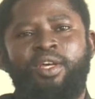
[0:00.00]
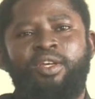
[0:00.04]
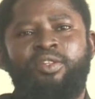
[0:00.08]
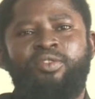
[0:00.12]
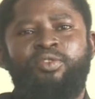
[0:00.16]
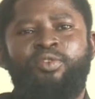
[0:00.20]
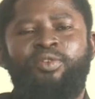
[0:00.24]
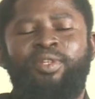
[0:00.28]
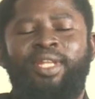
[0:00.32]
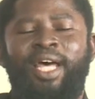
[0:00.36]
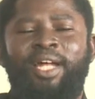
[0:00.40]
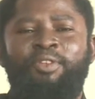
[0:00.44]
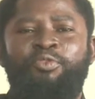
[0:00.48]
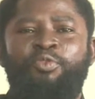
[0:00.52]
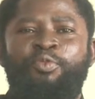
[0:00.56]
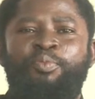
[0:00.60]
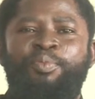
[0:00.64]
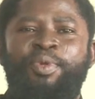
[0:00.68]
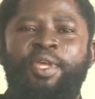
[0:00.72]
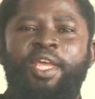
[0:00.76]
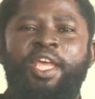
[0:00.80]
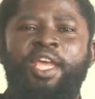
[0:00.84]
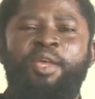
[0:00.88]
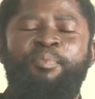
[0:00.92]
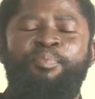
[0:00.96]
So that will
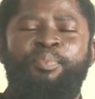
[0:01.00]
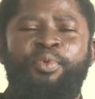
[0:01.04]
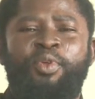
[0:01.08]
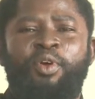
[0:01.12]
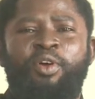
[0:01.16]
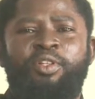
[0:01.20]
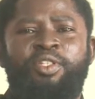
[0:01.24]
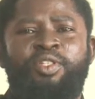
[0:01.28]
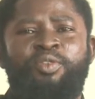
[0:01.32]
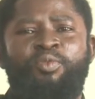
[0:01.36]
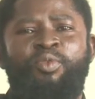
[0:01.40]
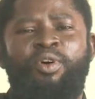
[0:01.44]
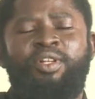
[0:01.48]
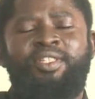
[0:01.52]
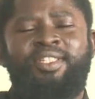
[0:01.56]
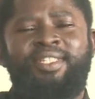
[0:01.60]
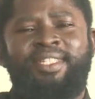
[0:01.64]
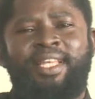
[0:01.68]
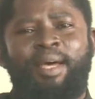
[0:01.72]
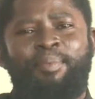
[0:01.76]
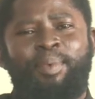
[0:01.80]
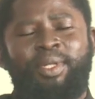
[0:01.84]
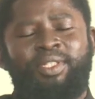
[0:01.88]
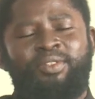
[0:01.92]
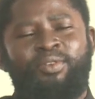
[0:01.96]
be a pure thing. What is
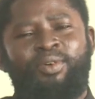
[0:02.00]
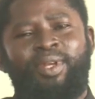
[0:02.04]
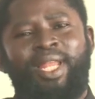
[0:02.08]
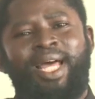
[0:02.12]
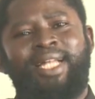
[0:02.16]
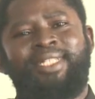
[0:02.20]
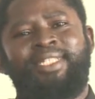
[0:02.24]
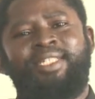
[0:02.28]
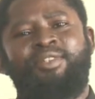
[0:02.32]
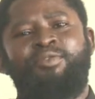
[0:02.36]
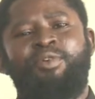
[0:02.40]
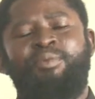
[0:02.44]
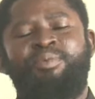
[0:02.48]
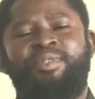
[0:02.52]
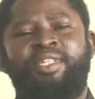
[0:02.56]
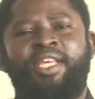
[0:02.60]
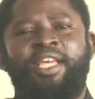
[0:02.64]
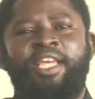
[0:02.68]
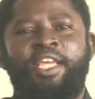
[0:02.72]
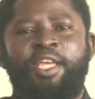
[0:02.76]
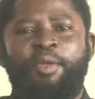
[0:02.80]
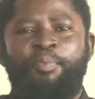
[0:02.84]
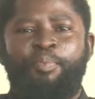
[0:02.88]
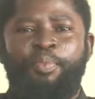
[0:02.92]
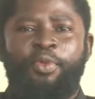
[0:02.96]
that particular thing? We say
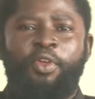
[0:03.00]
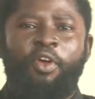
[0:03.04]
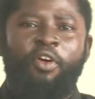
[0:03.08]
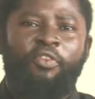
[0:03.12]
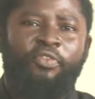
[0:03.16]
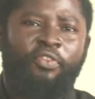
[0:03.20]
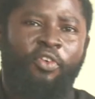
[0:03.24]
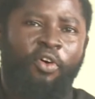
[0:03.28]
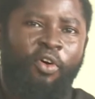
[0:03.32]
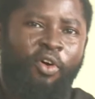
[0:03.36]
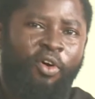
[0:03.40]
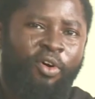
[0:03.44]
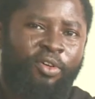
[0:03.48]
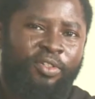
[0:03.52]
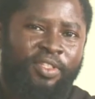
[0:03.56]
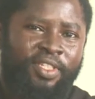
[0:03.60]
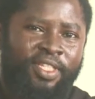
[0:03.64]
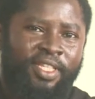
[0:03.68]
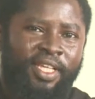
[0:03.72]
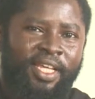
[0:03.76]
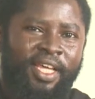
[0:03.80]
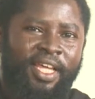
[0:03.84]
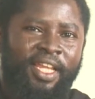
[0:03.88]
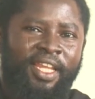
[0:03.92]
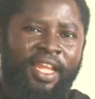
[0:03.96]
a pure for us.
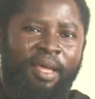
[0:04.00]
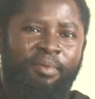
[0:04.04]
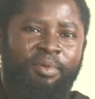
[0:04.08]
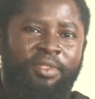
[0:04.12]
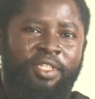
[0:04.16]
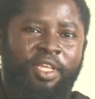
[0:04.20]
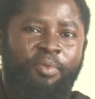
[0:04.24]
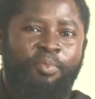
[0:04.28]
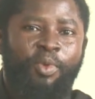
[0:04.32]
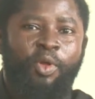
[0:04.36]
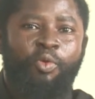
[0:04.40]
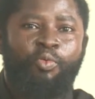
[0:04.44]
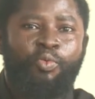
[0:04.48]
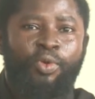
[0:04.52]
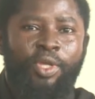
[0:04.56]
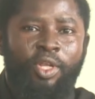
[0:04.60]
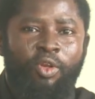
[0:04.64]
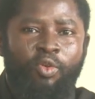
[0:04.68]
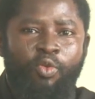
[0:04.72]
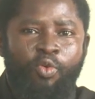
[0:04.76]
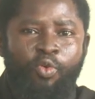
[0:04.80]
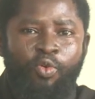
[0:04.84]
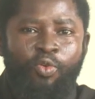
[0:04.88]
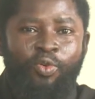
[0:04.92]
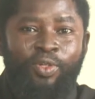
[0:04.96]
Let me say, make we
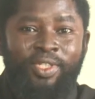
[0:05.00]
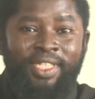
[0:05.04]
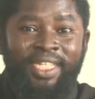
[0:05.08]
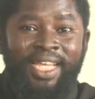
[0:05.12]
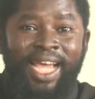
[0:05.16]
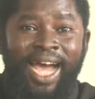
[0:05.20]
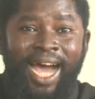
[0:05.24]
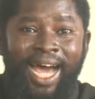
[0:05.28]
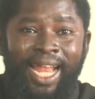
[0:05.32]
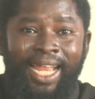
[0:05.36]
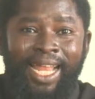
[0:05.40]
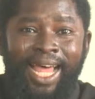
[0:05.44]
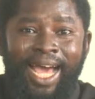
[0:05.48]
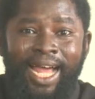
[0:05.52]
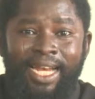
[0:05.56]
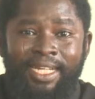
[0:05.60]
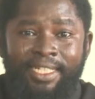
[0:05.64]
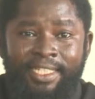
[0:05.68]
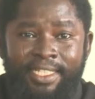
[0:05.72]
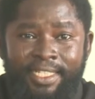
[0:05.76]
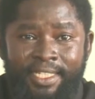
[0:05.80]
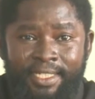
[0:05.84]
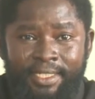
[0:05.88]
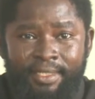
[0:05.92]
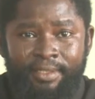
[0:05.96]
look the
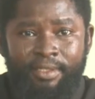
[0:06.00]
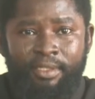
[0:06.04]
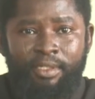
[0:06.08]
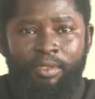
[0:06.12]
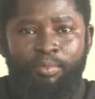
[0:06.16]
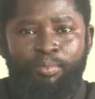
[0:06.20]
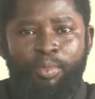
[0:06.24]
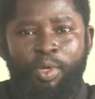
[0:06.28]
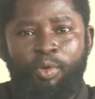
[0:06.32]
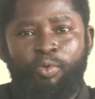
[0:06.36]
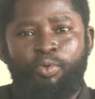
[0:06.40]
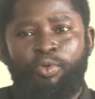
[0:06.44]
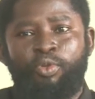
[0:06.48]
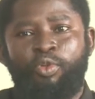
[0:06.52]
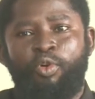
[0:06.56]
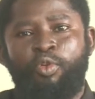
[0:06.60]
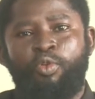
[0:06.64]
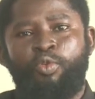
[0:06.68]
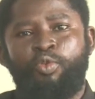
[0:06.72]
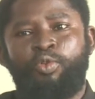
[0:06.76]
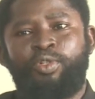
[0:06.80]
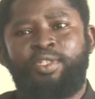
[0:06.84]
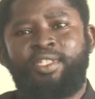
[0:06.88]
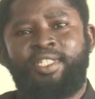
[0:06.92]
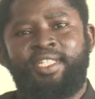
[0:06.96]
halal thing. Make we no
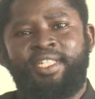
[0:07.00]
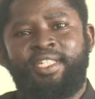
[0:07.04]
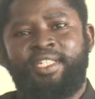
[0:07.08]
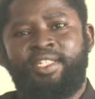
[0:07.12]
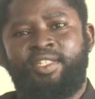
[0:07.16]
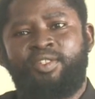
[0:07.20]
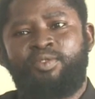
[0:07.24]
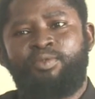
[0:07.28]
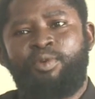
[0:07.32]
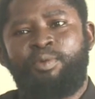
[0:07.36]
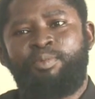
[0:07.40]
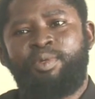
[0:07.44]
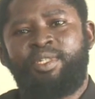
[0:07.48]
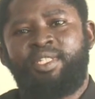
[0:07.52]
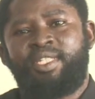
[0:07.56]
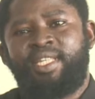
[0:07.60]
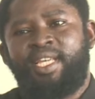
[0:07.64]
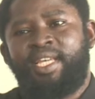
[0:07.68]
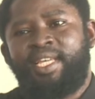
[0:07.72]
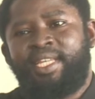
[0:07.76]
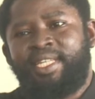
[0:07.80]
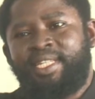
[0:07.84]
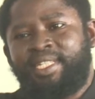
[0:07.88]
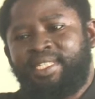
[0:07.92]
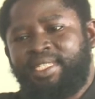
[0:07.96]
look things. Maybe
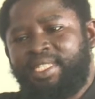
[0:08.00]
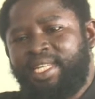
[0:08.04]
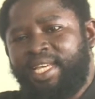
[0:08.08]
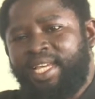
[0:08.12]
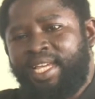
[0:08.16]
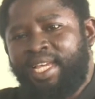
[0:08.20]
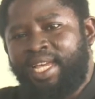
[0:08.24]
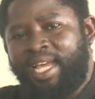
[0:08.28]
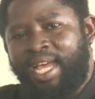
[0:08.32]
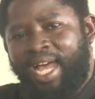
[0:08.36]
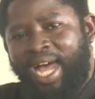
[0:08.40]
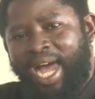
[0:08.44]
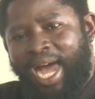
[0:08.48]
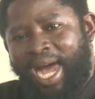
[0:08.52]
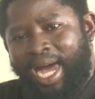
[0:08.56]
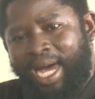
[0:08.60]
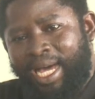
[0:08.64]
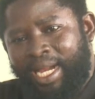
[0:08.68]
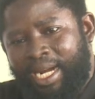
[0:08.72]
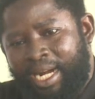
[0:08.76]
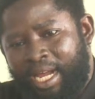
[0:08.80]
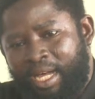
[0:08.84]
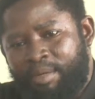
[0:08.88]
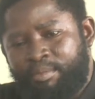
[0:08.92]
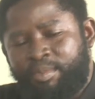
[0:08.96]
say a day
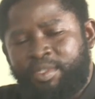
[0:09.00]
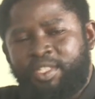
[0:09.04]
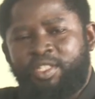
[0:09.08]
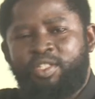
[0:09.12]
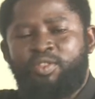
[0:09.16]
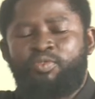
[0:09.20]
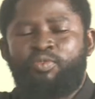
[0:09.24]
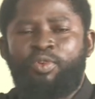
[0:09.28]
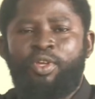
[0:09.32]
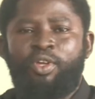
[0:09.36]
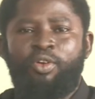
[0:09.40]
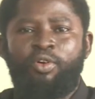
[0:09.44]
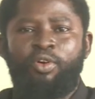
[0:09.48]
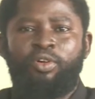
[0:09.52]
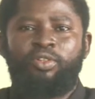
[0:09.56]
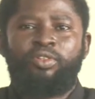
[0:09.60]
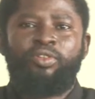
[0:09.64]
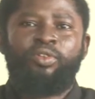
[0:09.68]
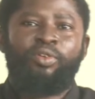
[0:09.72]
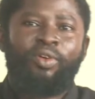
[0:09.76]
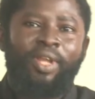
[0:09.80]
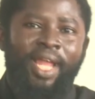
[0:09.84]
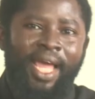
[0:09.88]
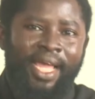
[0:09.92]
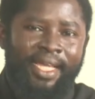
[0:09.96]
around things we God
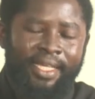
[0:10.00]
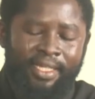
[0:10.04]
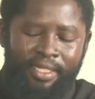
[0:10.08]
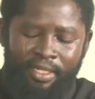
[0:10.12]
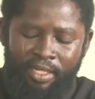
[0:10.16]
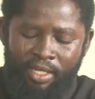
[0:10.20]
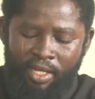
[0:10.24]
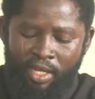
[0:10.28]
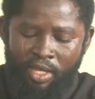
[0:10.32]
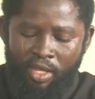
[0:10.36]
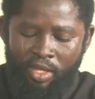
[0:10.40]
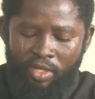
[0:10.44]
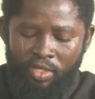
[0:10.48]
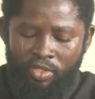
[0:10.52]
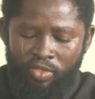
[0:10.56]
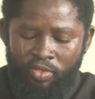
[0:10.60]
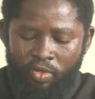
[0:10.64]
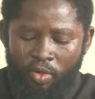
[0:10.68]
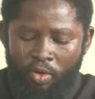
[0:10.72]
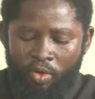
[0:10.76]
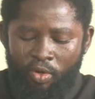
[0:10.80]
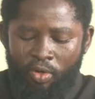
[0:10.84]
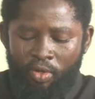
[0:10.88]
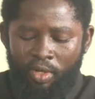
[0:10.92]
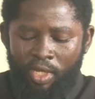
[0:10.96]
no like.
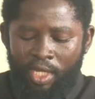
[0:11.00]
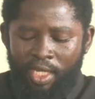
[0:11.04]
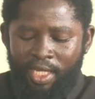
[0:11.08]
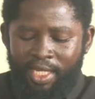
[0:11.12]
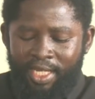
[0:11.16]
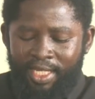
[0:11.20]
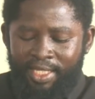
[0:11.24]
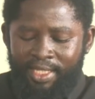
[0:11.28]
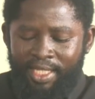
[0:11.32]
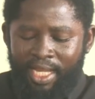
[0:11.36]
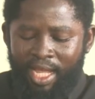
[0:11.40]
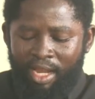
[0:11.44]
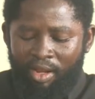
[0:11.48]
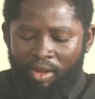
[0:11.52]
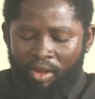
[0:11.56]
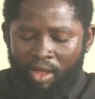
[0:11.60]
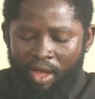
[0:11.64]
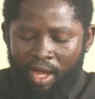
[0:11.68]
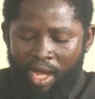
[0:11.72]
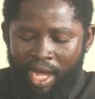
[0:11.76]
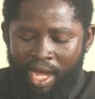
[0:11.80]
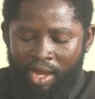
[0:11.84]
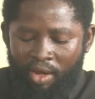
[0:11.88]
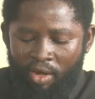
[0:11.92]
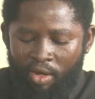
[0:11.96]
So in
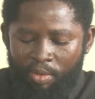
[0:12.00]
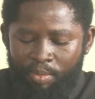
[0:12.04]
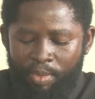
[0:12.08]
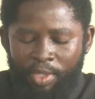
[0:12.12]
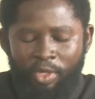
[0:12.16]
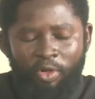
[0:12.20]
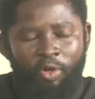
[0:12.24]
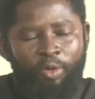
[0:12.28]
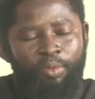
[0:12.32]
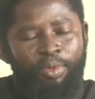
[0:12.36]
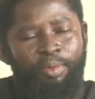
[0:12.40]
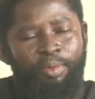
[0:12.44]
Allah khabiru